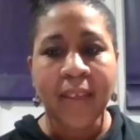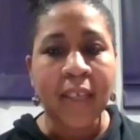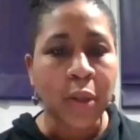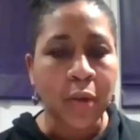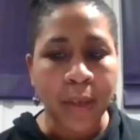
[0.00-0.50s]

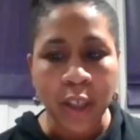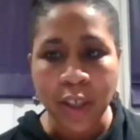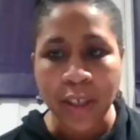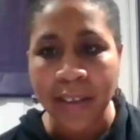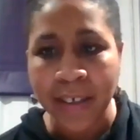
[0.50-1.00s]
Thanks so
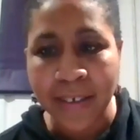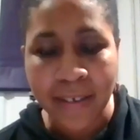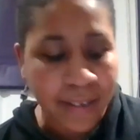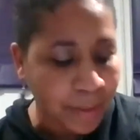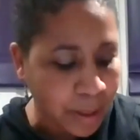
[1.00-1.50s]
much,
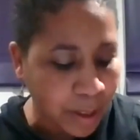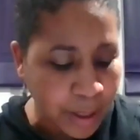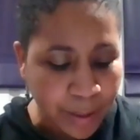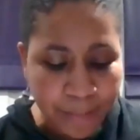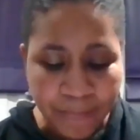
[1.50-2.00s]
Dallin. That was
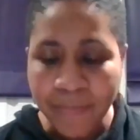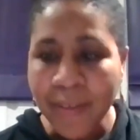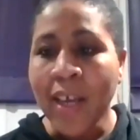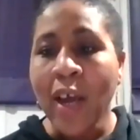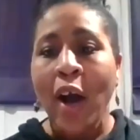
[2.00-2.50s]
awesome.
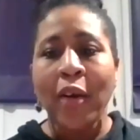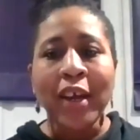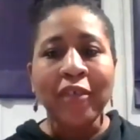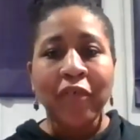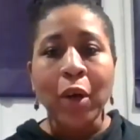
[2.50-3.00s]
All
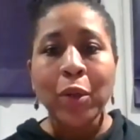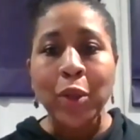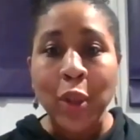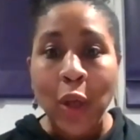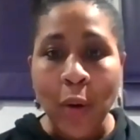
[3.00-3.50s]
right,
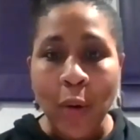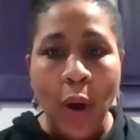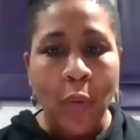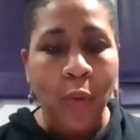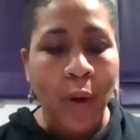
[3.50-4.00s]
folks. So,
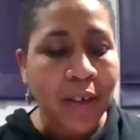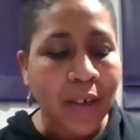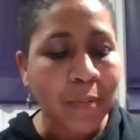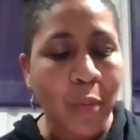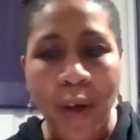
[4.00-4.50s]

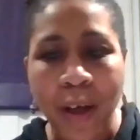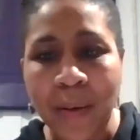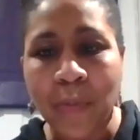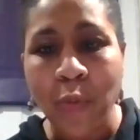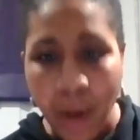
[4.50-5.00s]
welcome,
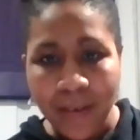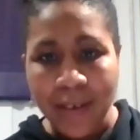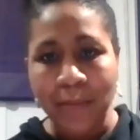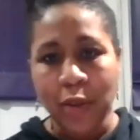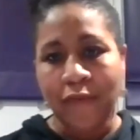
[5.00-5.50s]
welcome,
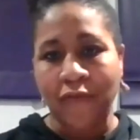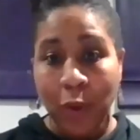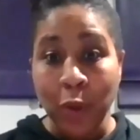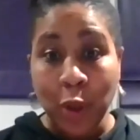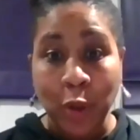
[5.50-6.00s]
welcome to Food